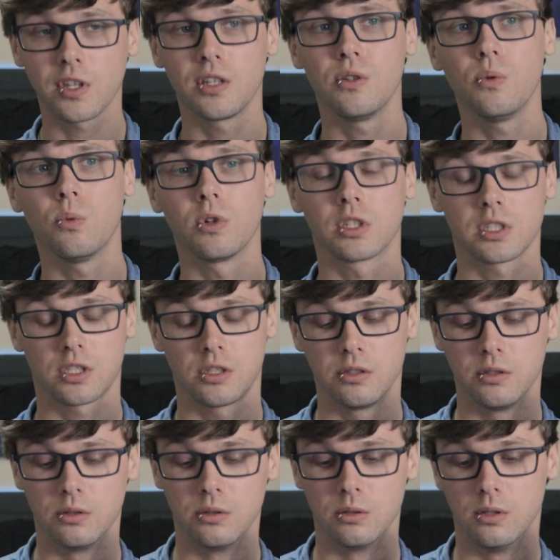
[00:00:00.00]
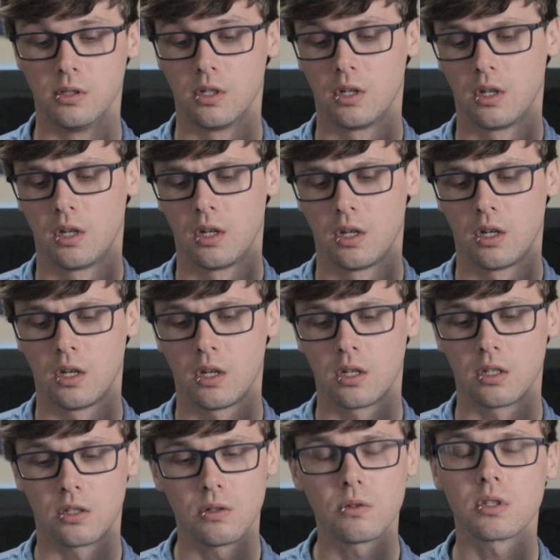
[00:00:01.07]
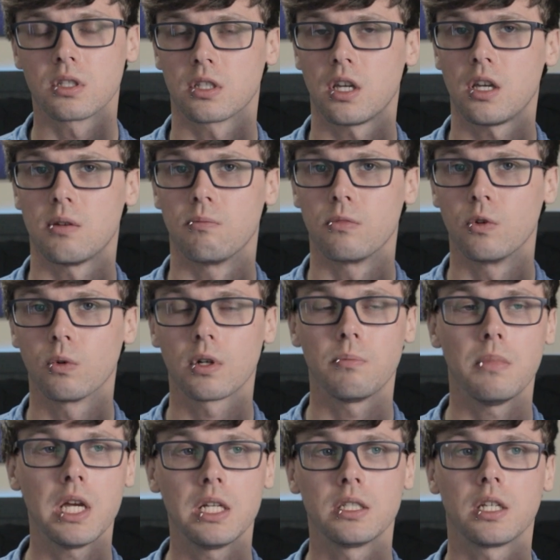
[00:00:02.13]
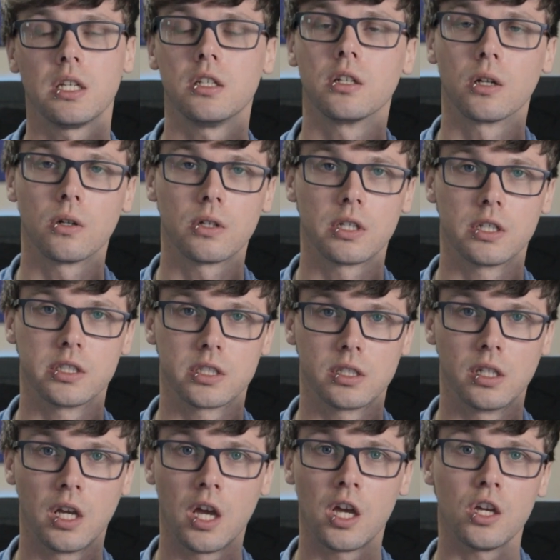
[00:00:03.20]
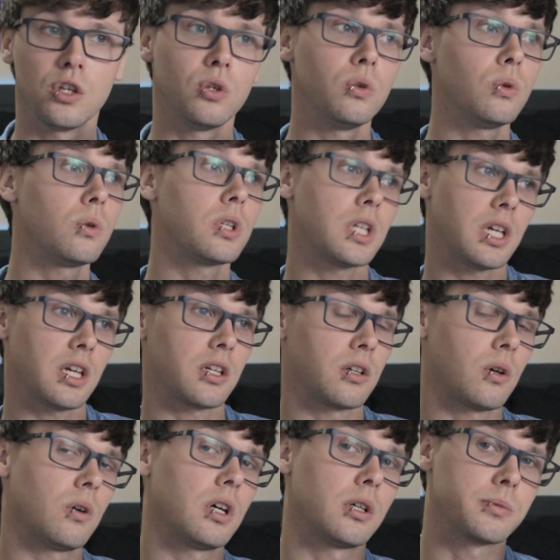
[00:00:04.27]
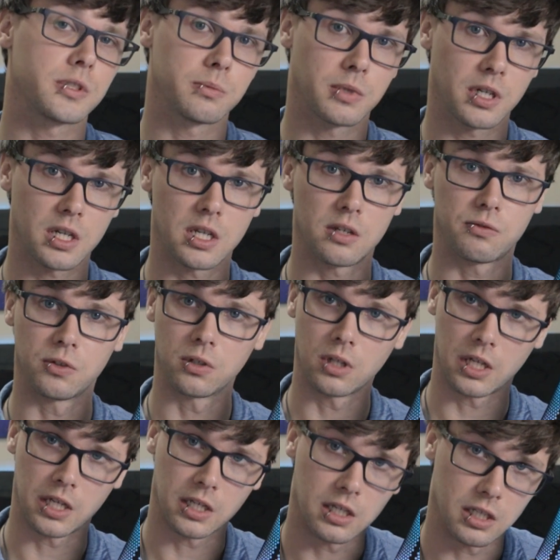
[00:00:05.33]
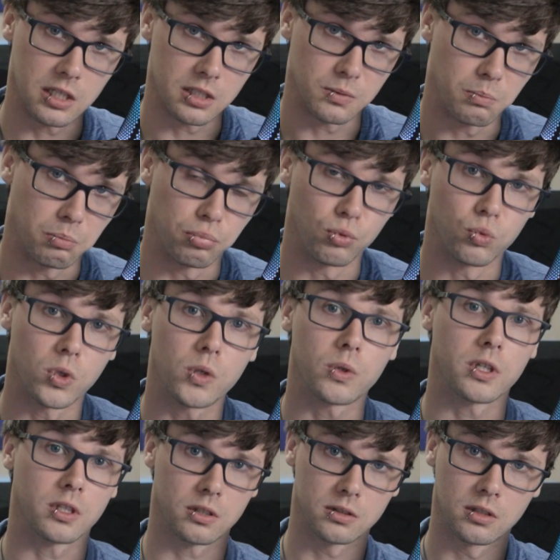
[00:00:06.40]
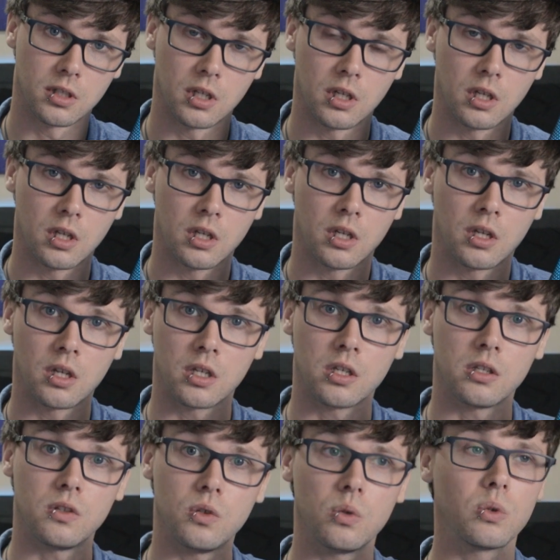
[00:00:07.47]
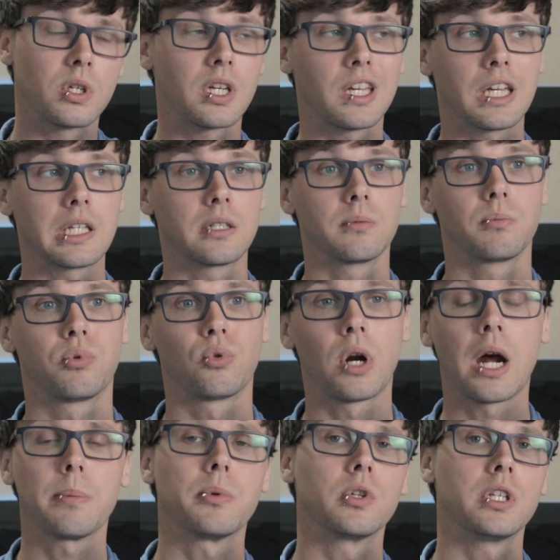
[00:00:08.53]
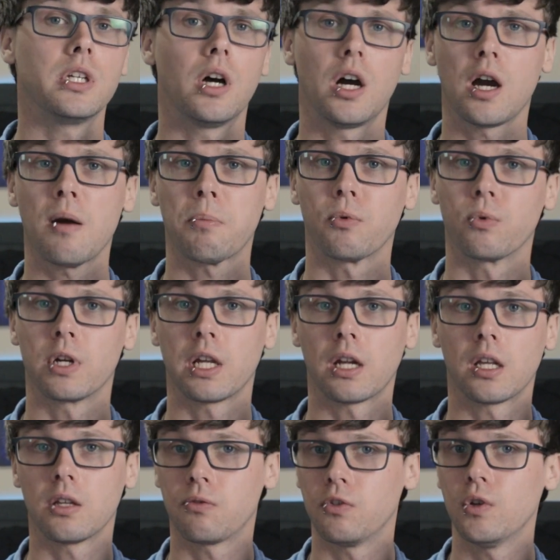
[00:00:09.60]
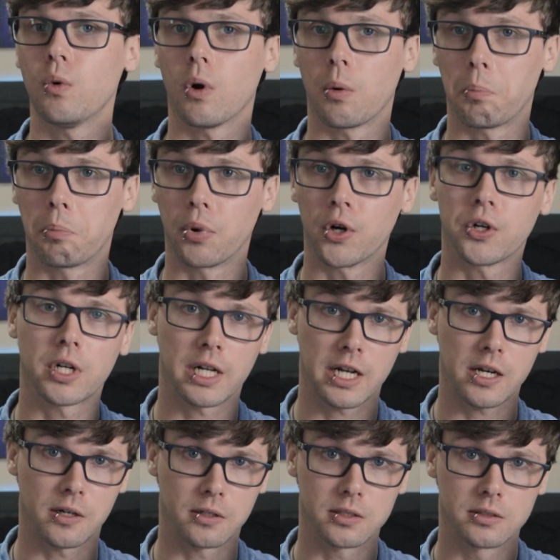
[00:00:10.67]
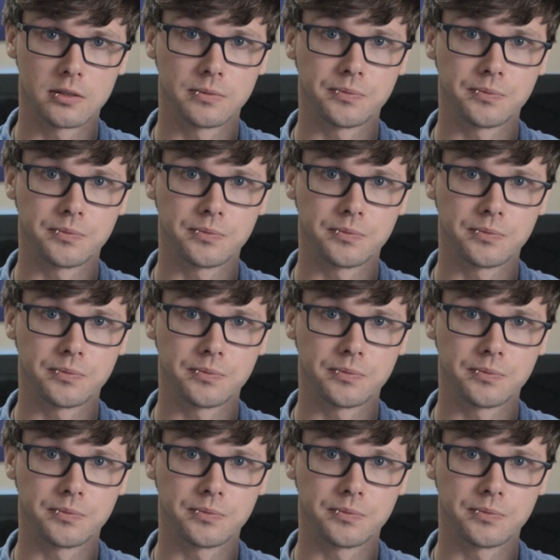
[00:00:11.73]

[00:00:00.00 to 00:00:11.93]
you want to do the same you want to maintain your own energy you can't go help somebody if your leg is broken you can't properly operate if you are burnt out.